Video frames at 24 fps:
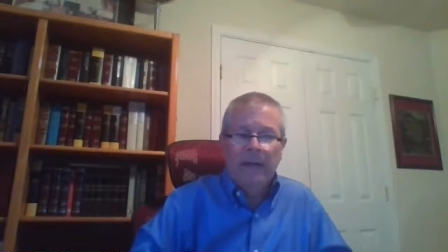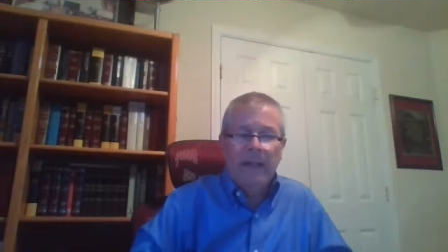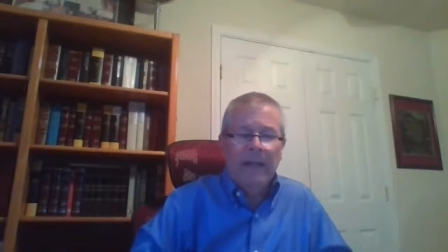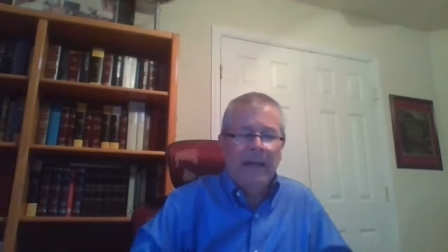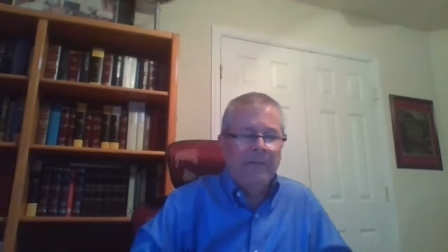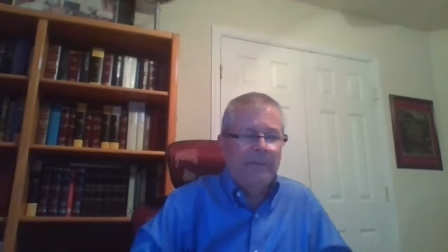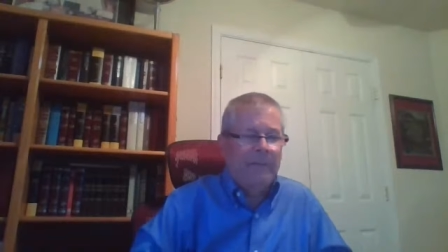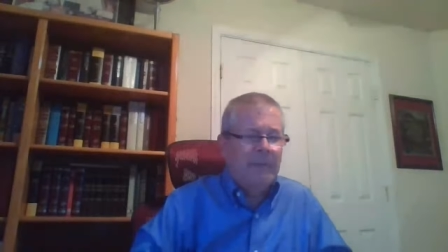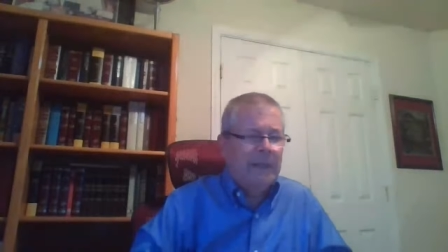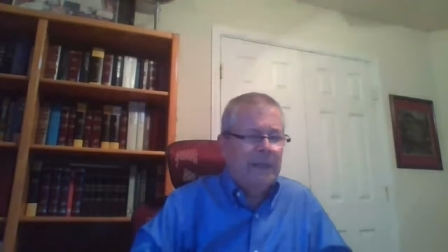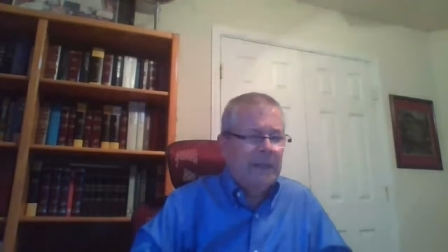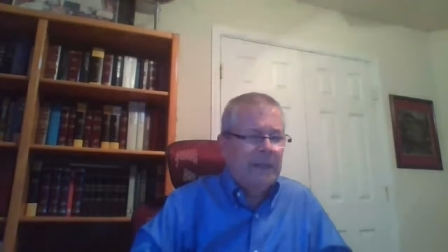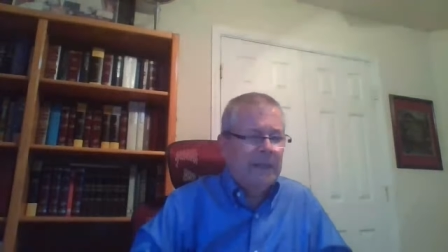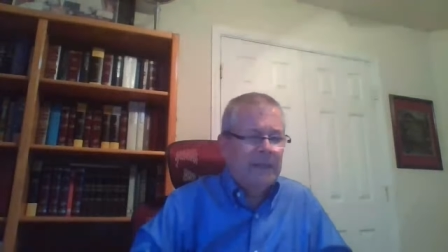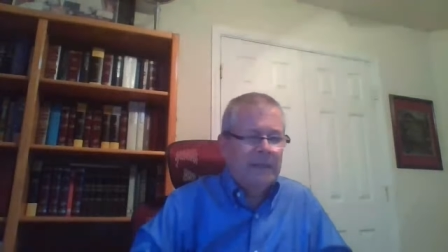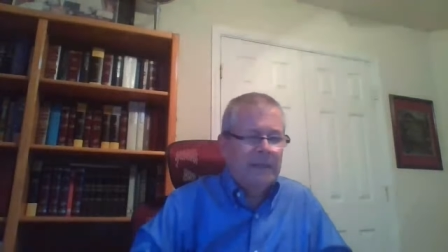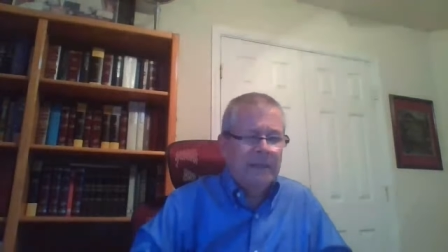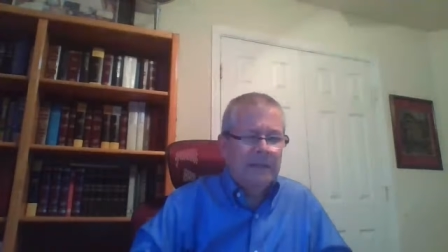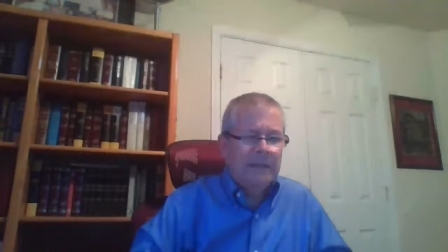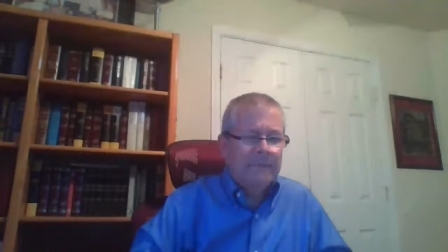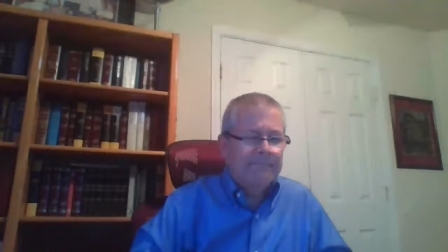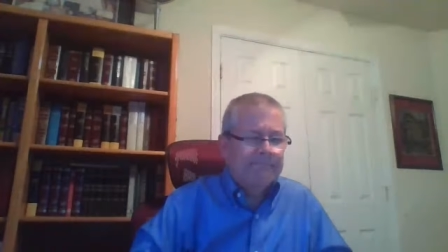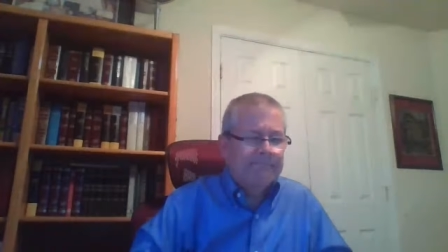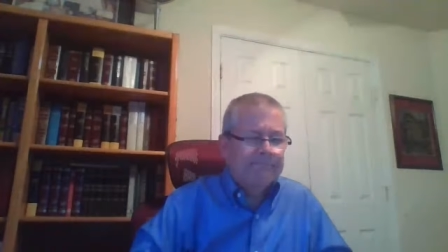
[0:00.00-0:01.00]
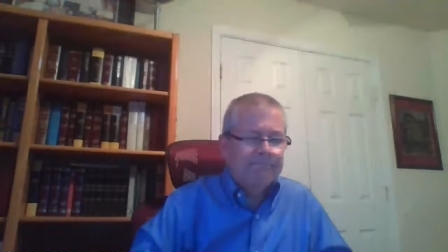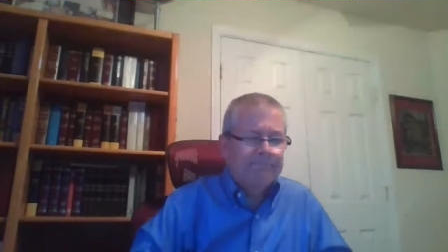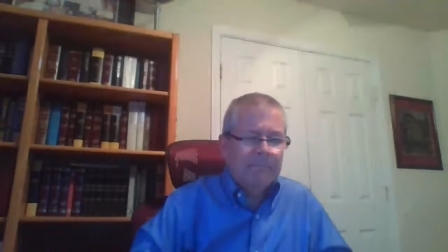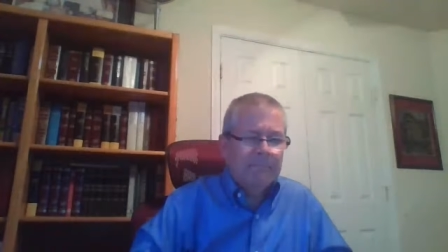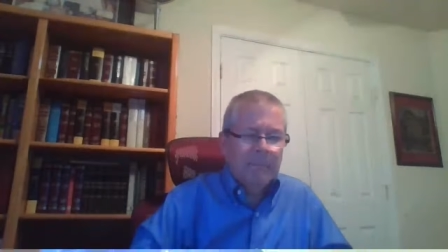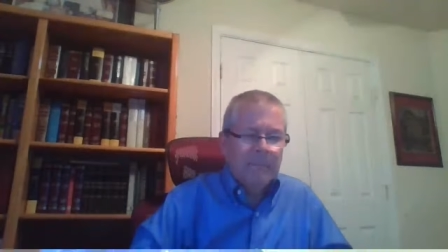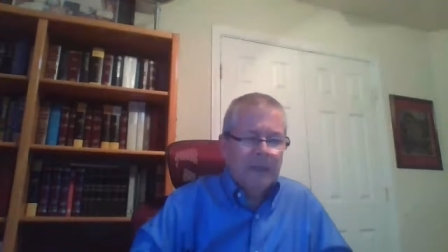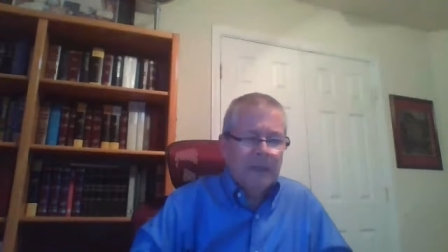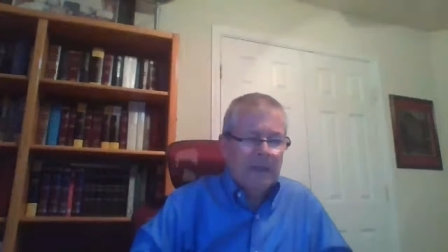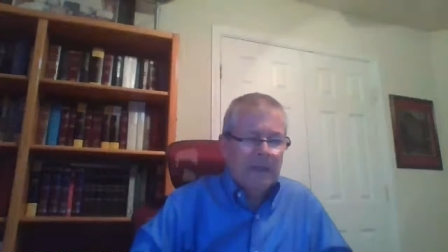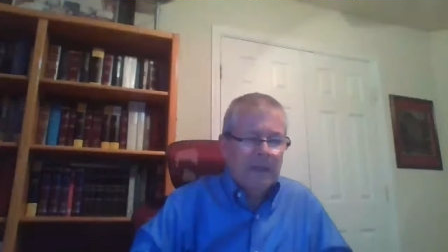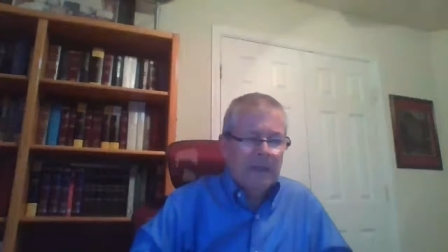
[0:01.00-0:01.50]
have been
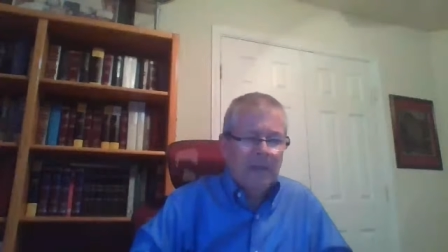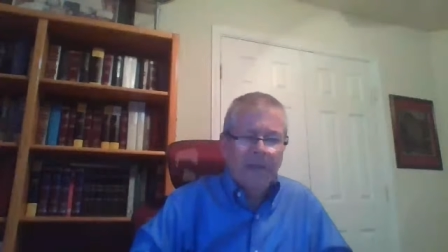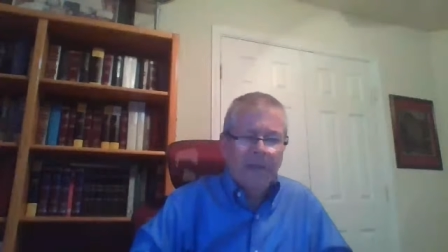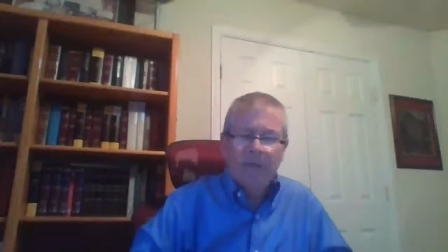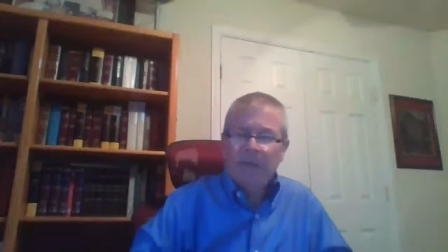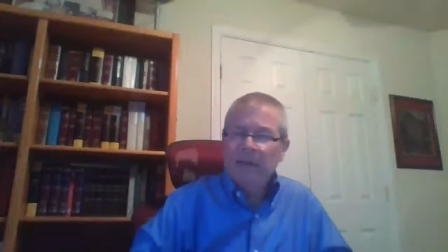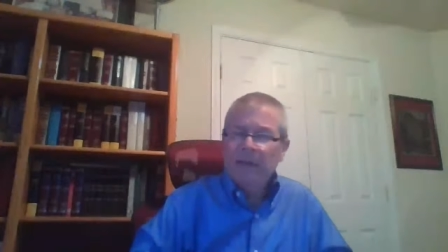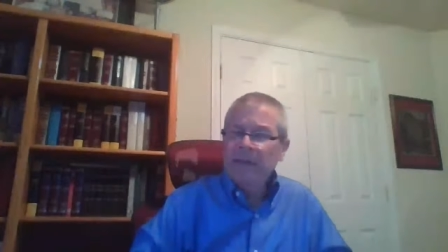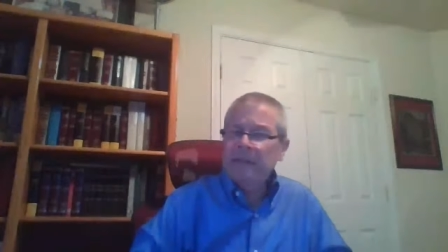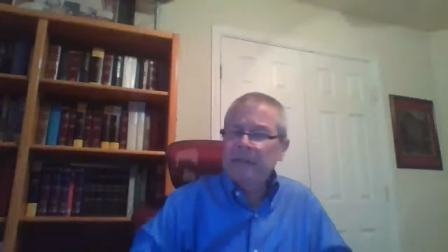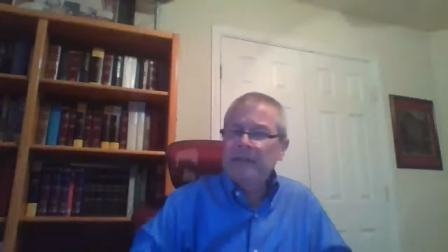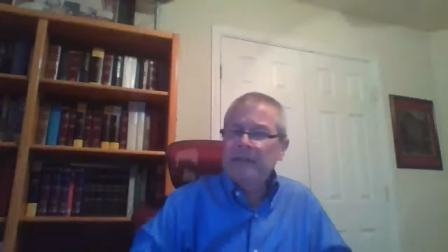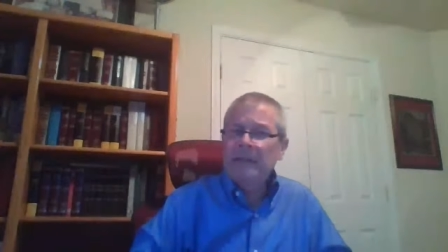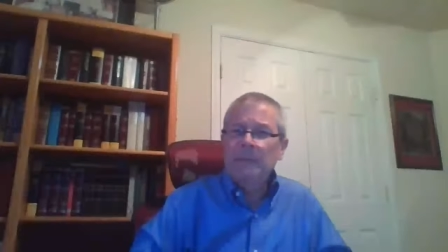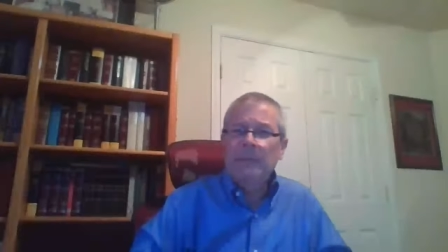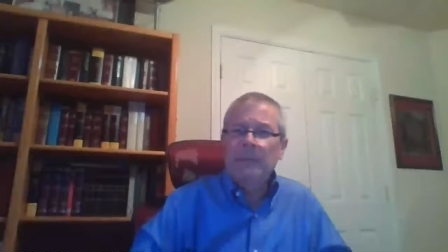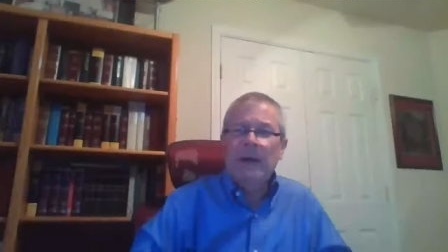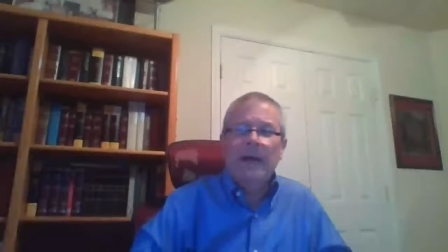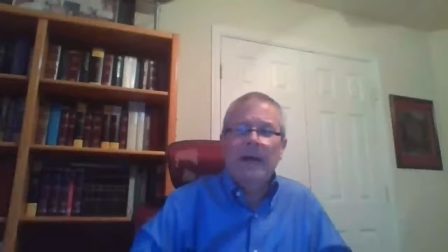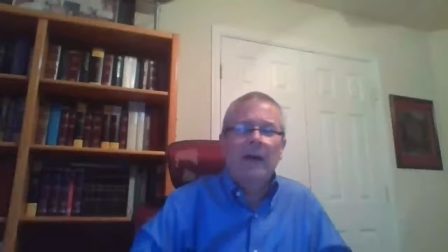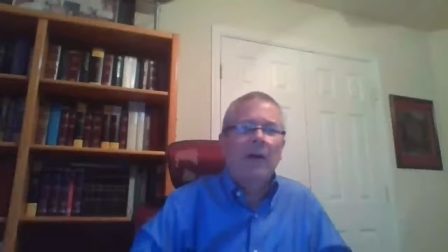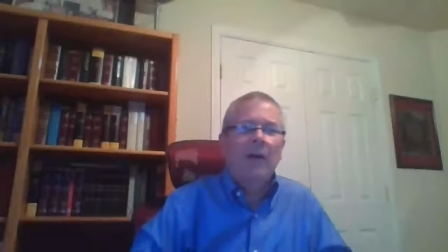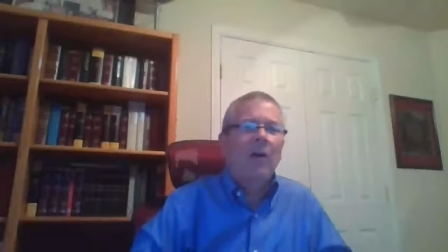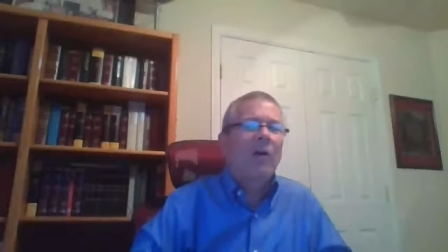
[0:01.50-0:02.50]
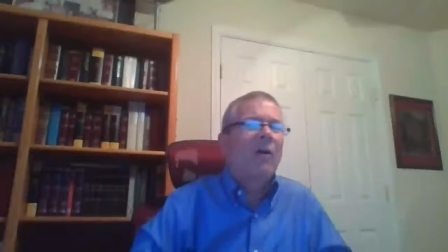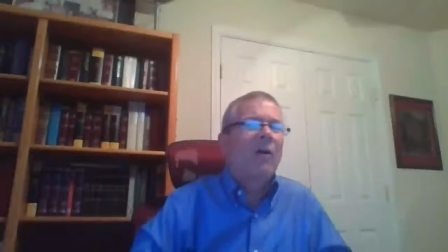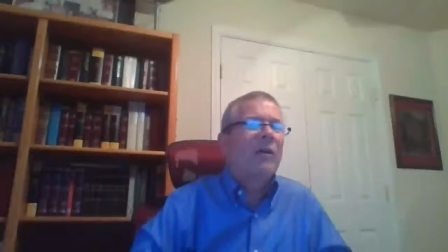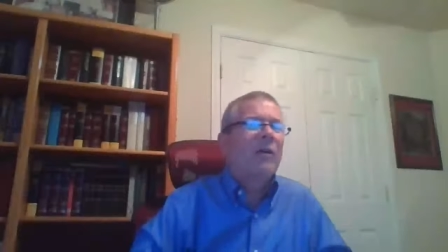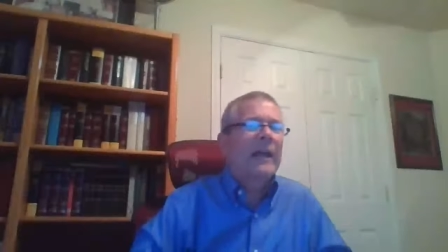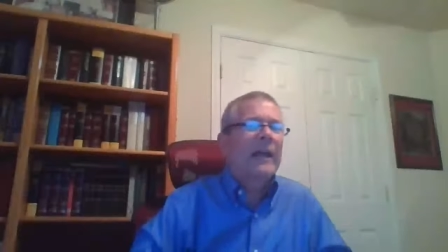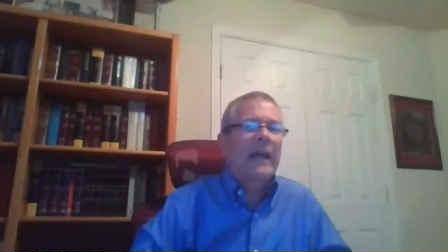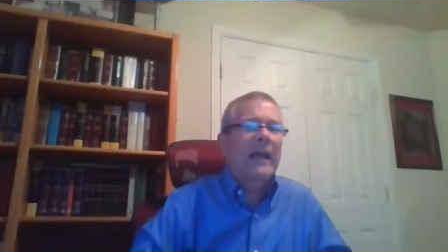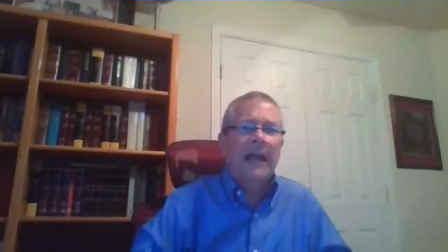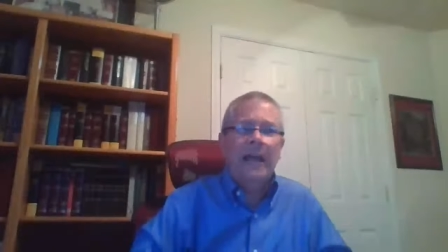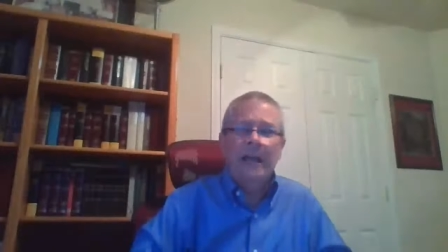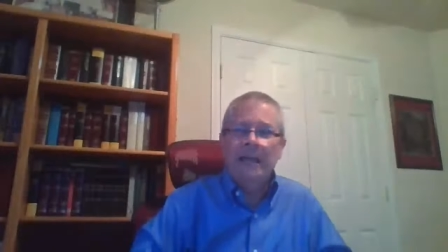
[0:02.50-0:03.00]
afflicted by
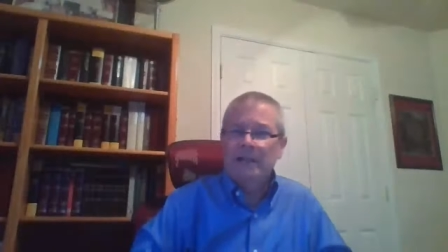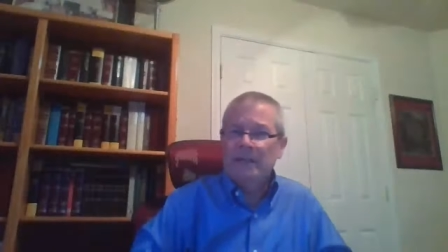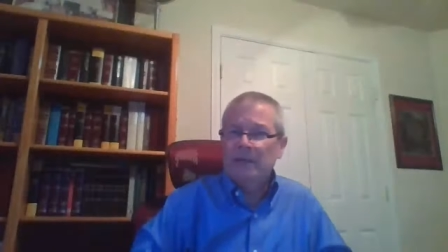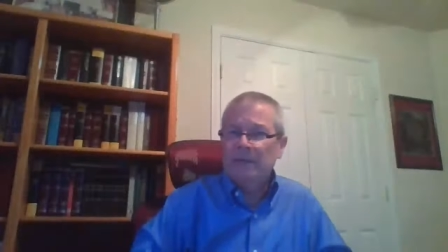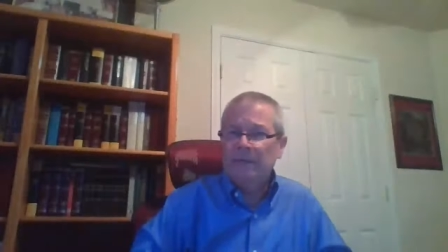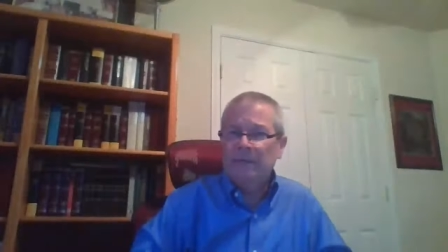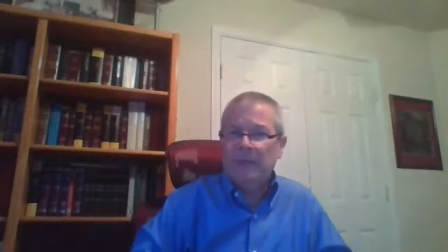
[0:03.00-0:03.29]
all kinds